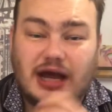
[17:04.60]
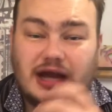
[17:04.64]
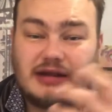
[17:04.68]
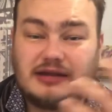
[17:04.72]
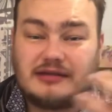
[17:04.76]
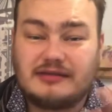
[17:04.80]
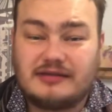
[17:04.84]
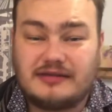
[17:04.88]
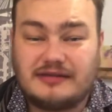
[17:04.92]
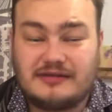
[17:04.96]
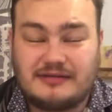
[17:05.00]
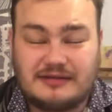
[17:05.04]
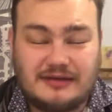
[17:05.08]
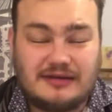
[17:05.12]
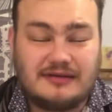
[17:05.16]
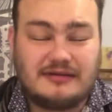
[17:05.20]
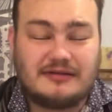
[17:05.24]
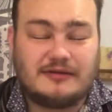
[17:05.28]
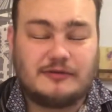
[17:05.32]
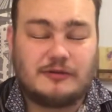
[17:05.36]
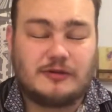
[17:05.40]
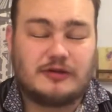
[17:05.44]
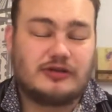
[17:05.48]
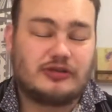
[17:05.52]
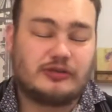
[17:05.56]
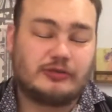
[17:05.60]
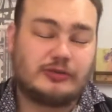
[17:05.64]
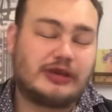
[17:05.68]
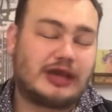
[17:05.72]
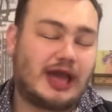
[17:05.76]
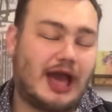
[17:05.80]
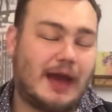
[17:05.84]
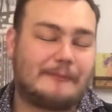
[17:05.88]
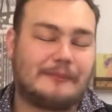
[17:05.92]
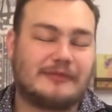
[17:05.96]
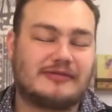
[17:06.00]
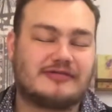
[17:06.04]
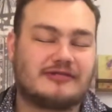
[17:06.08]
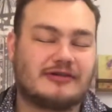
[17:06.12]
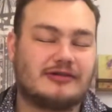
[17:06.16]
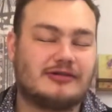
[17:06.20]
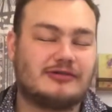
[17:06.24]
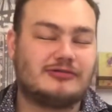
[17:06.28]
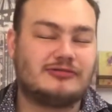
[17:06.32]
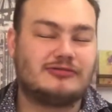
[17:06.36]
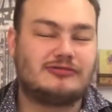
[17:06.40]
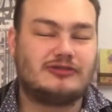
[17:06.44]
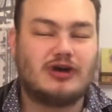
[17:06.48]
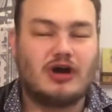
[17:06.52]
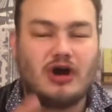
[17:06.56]
and it is easily one of the weaker
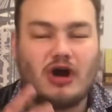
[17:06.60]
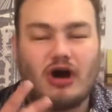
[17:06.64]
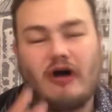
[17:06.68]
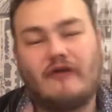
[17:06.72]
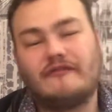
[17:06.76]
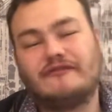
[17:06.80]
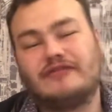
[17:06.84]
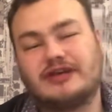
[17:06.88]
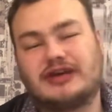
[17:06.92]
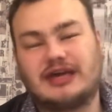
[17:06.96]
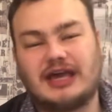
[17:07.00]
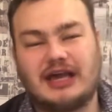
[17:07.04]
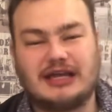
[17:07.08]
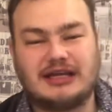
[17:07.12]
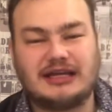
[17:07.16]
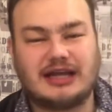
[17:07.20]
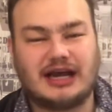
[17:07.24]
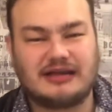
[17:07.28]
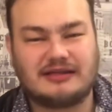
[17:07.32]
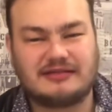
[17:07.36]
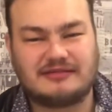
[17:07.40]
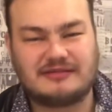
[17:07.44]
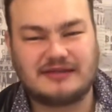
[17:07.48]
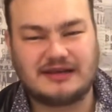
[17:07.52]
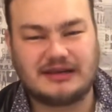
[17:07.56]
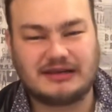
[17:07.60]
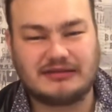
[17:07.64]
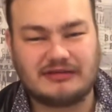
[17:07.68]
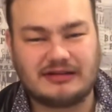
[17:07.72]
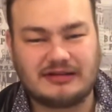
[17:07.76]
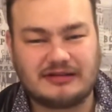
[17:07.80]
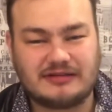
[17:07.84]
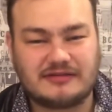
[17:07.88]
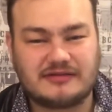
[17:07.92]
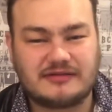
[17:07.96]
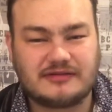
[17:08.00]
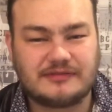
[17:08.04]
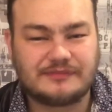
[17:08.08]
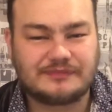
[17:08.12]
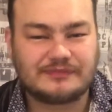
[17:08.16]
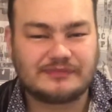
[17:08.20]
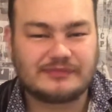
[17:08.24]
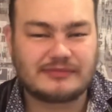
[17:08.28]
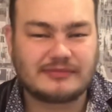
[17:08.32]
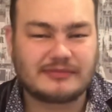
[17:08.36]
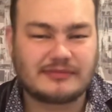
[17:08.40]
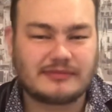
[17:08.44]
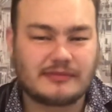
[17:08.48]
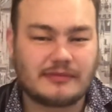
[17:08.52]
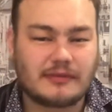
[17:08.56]
episodes of the K9 series.
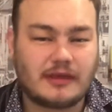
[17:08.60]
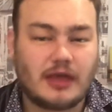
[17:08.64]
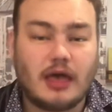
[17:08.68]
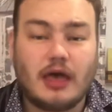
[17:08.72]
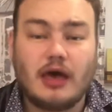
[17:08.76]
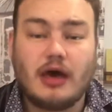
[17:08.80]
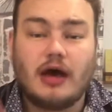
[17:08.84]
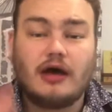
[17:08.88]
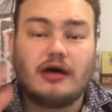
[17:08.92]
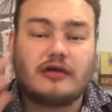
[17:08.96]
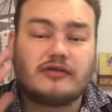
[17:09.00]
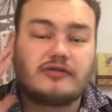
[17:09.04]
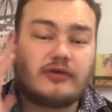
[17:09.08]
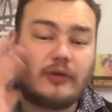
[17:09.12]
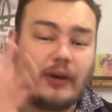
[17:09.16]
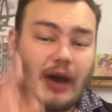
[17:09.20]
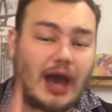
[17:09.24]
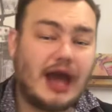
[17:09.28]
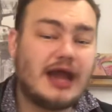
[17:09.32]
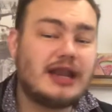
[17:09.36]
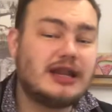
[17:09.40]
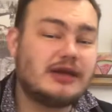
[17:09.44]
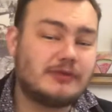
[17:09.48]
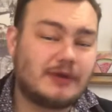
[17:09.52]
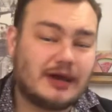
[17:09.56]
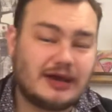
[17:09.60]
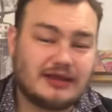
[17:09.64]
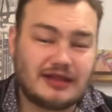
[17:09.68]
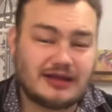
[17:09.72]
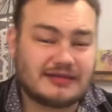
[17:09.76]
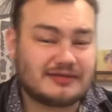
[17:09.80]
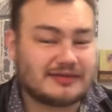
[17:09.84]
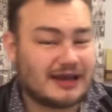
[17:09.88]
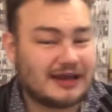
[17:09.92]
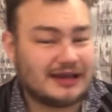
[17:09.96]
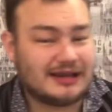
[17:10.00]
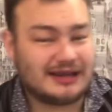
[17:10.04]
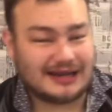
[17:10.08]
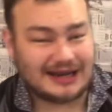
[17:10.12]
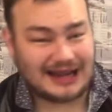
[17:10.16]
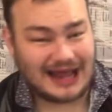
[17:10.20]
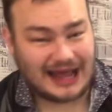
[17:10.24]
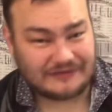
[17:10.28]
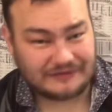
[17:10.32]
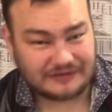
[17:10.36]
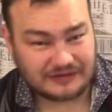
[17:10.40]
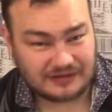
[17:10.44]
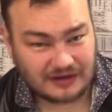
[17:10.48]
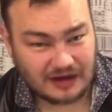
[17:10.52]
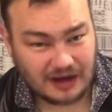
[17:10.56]
So anyway, that's Alien
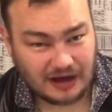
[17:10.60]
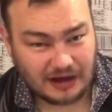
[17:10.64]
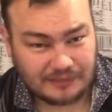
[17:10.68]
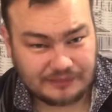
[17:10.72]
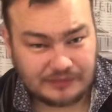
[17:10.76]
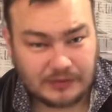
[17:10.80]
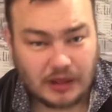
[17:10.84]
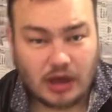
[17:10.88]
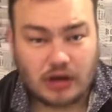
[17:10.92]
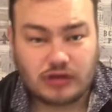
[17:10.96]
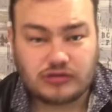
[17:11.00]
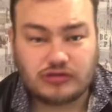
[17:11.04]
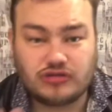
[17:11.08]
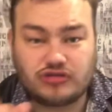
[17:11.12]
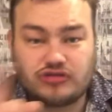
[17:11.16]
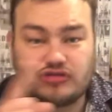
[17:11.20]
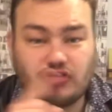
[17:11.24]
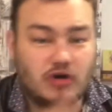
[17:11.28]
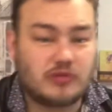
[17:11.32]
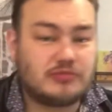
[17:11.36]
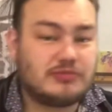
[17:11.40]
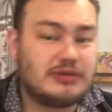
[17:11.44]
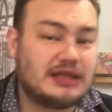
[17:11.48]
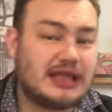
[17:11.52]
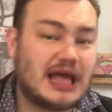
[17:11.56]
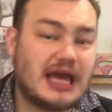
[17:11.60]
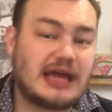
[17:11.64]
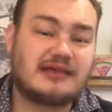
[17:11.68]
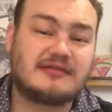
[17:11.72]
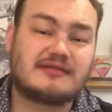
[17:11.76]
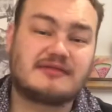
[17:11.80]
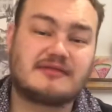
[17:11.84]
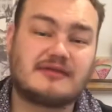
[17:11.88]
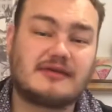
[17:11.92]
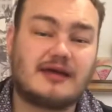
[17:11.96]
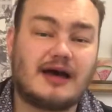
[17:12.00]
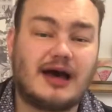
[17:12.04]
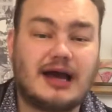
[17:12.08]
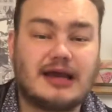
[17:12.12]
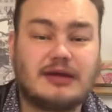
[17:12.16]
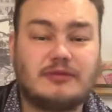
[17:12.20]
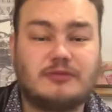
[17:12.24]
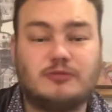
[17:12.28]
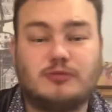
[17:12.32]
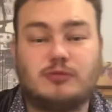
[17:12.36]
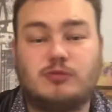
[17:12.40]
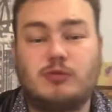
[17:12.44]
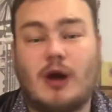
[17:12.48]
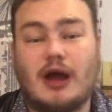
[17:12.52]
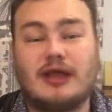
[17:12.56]
Avatar. So join me next
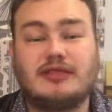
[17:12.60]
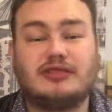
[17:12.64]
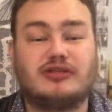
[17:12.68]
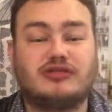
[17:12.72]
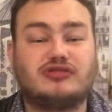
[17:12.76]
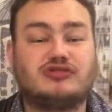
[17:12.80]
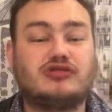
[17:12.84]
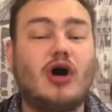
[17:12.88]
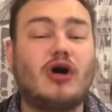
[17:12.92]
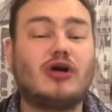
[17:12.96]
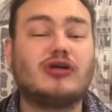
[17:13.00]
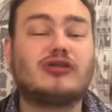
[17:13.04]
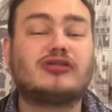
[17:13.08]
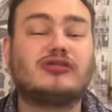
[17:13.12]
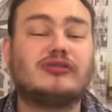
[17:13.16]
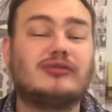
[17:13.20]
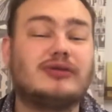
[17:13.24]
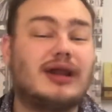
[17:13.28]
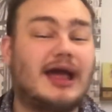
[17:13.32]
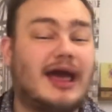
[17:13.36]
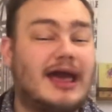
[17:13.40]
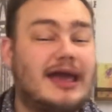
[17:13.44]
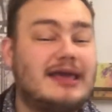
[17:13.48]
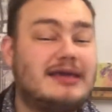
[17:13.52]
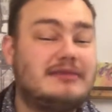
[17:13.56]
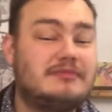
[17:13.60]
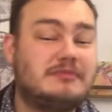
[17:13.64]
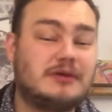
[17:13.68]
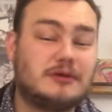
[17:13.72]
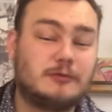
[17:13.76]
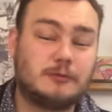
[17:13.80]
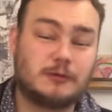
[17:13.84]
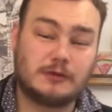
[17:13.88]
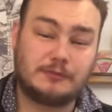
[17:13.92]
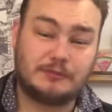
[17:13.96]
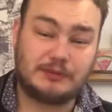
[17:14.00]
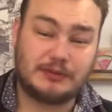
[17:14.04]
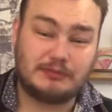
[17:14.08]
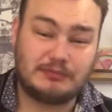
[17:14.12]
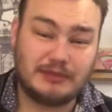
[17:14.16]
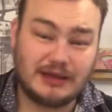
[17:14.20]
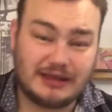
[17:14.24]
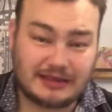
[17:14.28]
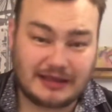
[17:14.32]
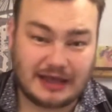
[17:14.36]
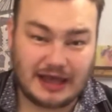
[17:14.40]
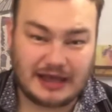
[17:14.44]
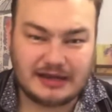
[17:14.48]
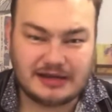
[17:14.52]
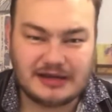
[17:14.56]
time when the Doctor and Amy will be
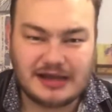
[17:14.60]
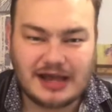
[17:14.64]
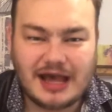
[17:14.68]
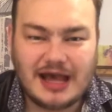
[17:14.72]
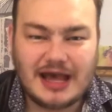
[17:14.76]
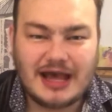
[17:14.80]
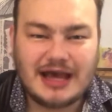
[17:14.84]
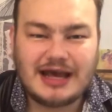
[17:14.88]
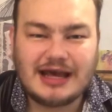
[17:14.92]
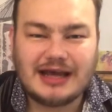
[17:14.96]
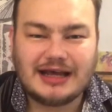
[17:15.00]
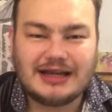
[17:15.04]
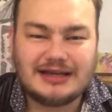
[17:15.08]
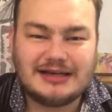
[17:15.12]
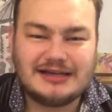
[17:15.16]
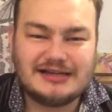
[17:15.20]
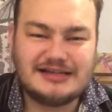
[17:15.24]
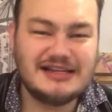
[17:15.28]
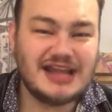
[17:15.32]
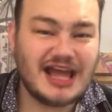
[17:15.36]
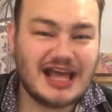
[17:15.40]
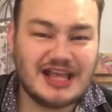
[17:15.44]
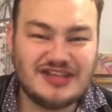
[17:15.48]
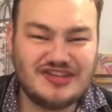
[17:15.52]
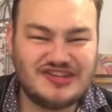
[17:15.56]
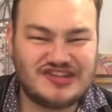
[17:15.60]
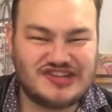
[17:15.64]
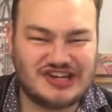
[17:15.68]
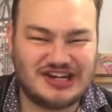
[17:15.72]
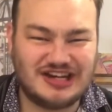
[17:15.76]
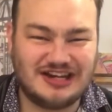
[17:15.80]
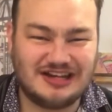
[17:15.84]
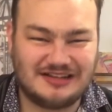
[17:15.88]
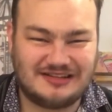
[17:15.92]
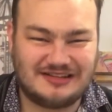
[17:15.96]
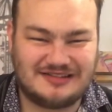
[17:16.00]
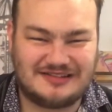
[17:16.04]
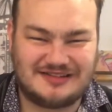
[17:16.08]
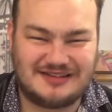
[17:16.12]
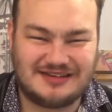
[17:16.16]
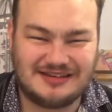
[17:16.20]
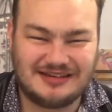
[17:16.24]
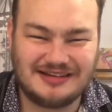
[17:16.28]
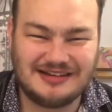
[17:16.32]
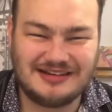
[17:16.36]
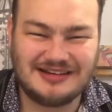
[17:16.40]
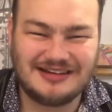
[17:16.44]
meeting ninjas.